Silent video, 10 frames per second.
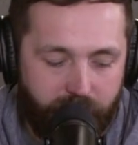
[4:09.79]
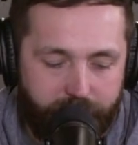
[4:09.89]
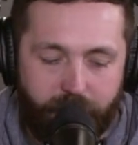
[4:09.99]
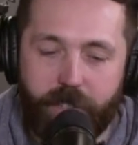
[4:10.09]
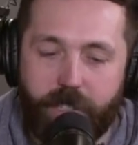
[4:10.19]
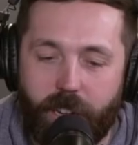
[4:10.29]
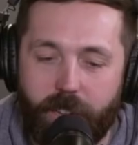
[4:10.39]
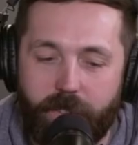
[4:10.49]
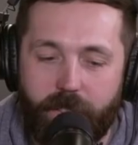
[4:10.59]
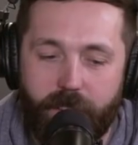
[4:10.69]
First
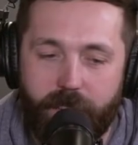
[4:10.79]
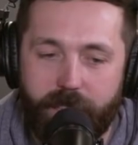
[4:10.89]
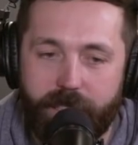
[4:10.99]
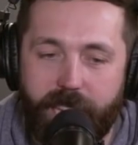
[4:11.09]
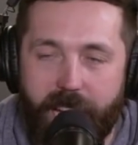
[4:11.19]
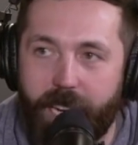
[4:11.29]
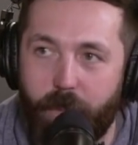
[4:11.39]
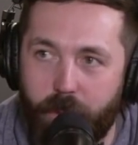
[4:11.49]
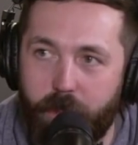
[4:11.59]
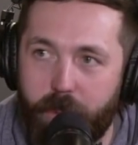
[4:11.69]
off, Tiger
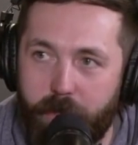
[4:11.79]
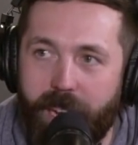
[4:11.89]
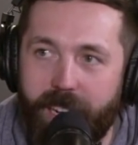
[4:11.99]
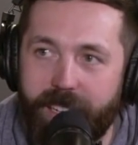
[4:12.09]
Woods was back.